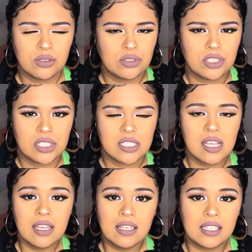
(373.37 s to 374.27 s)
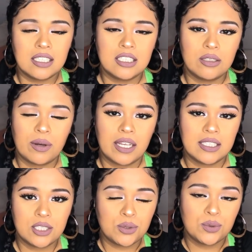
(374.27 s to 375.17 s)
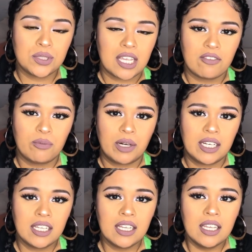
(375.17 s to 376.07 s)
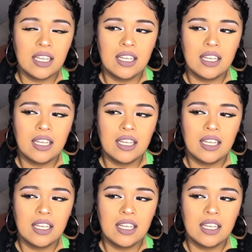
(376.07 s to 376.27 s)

So it's just easy way to save money.